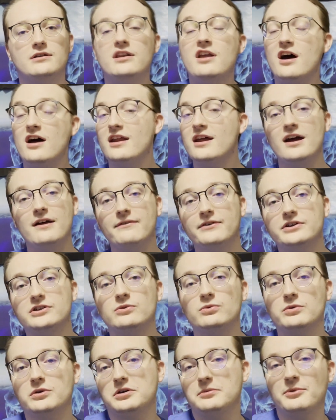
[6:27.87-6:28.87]
not having to
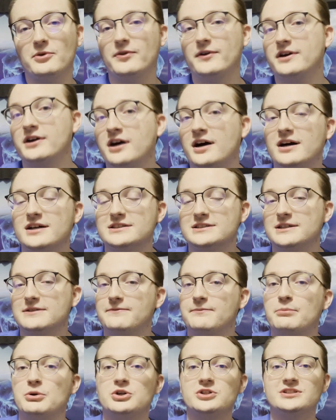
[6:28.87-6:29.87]
worry about the cost
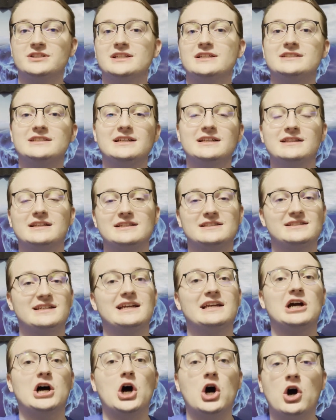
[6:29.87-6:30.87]
of persisting this
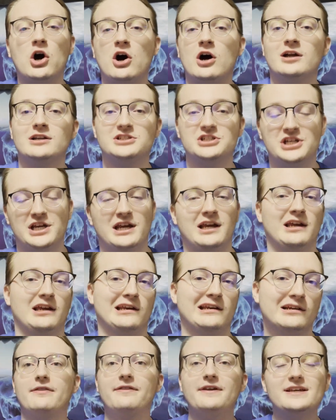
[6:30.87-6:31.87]
data
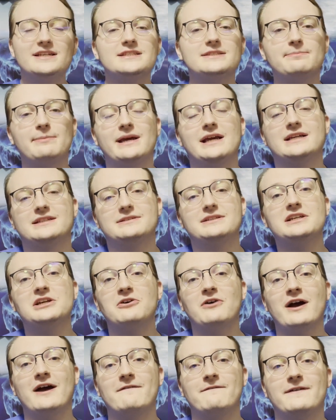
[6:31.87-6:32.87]
on-chain. This makes
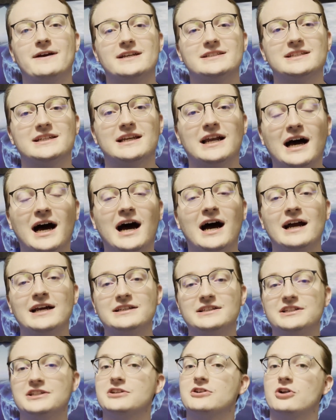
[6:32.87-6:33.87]
NeoFS an
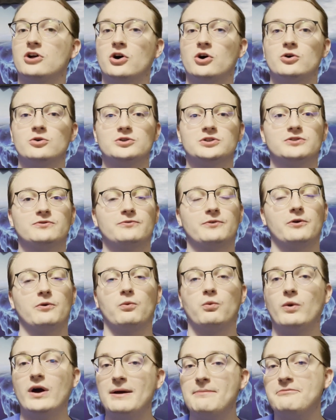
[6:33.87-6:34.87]
ideal host for
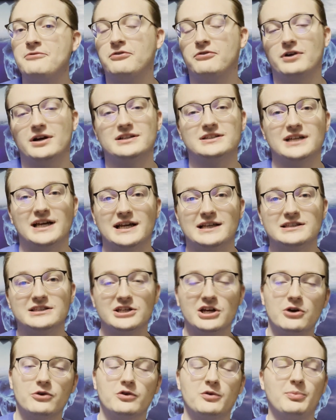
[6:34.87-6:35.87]
web front ends,
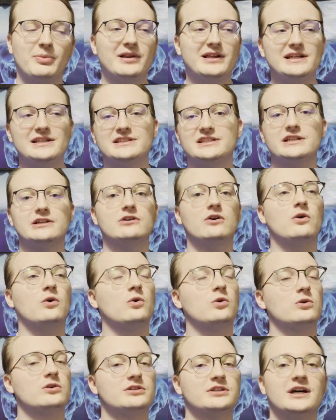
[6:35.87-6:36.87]
replacing
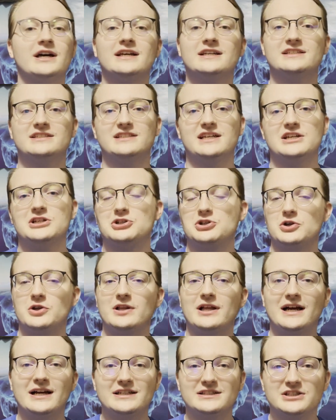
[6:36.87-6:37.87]
old
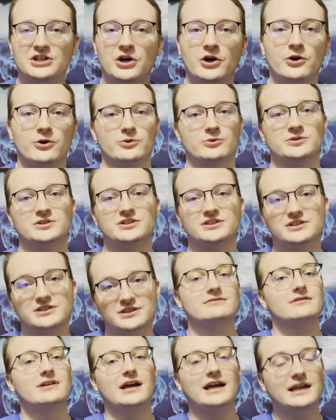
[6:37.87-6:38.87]
centralized hosts.
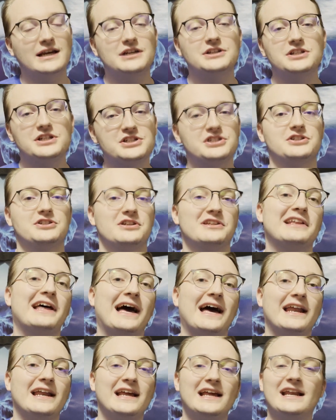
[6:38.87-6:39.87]
In addition to
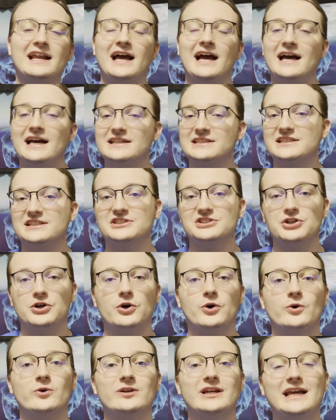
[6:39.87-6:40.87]
that, it has its
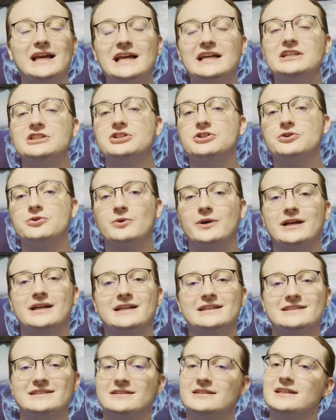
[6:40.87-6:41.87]
own
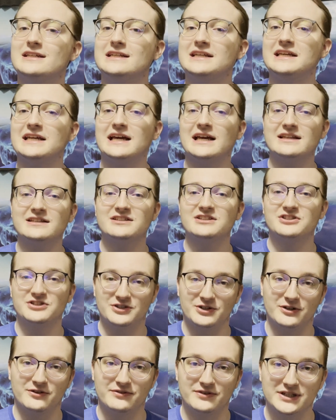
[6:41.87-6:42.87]
integrated CDN
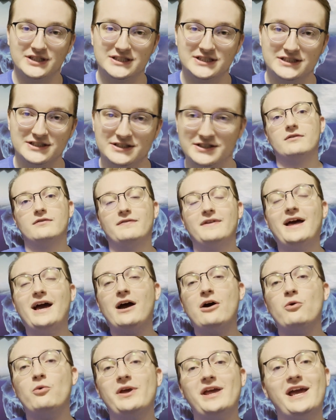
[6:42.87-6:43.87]
service.
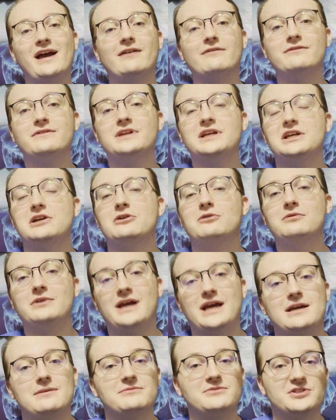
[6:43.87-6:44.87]
Now we have Neo
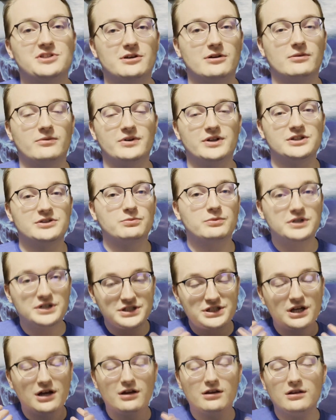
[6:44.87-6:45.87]
Name Service,
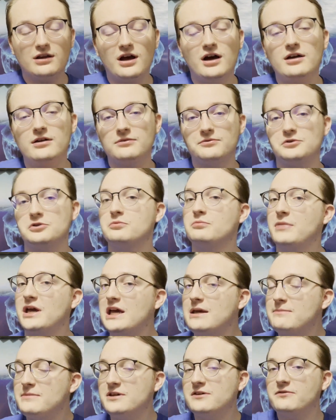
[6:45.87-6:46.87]
which a lot of you may
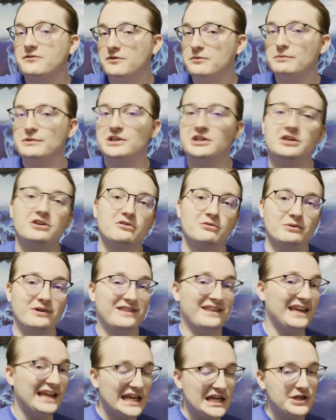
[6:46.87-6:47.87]
be familiar
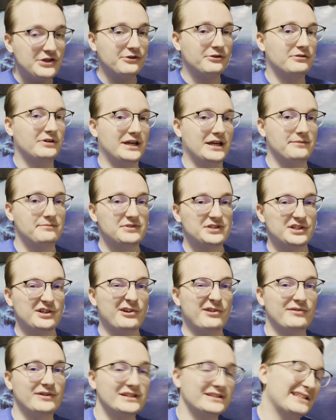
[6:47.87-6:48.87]
with Ether Name
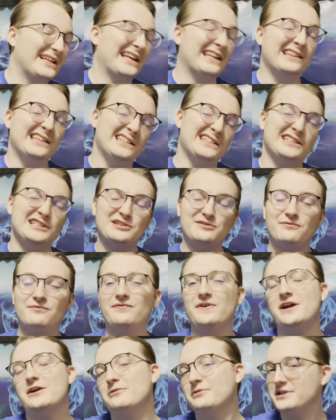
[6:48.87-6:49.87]
Service, and this is a
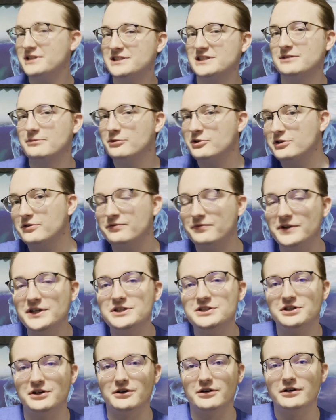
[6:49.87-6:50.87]
very similar
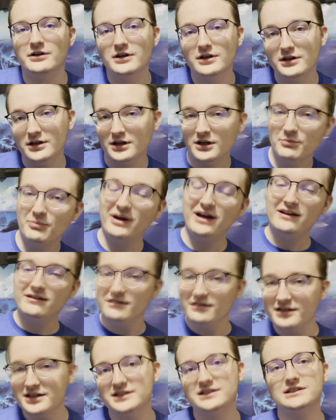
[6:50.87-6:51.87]
feature but
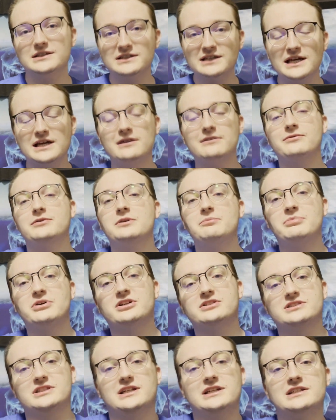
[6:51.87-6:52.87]
this is natively
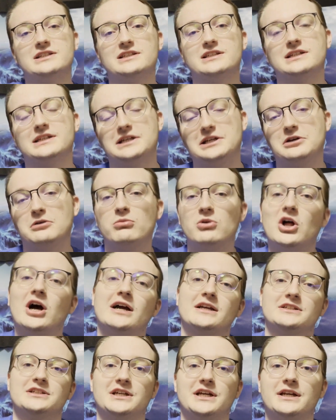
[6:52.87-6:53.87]
built into the Neo
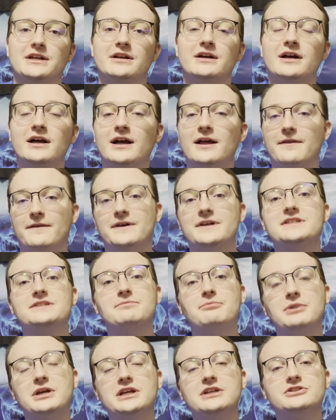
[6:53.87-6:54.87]
blockchain. This
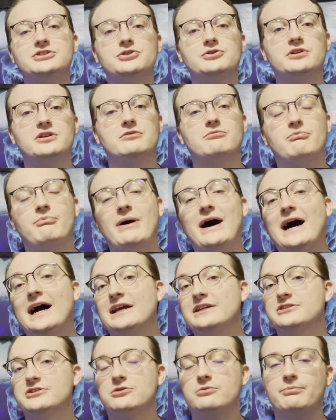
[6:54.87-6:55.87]
means you can buy
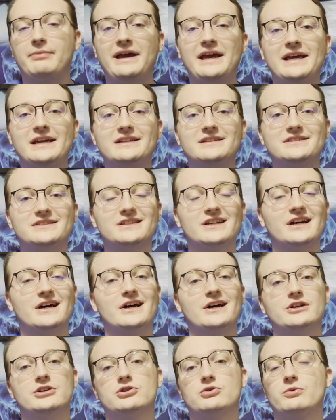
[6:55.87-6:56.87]
domains
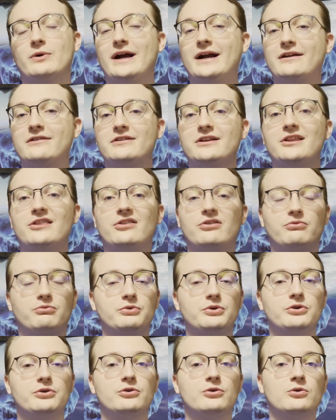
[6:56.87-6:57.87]
directly
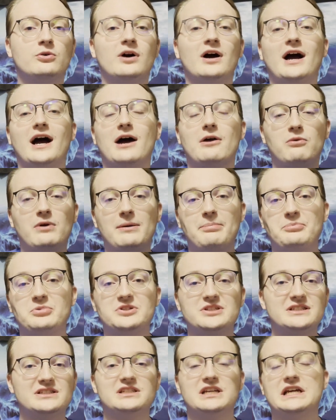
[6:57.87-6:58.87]
through a
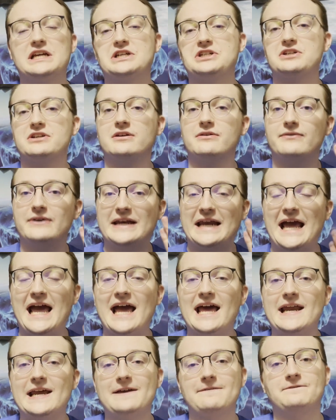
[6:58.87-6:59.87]
representation of an
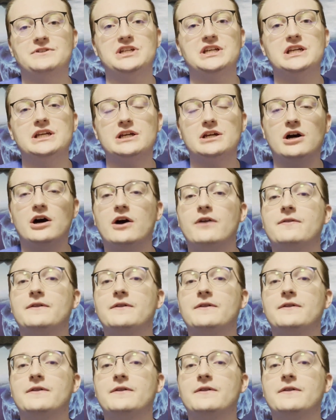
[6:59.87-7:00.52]
NFT on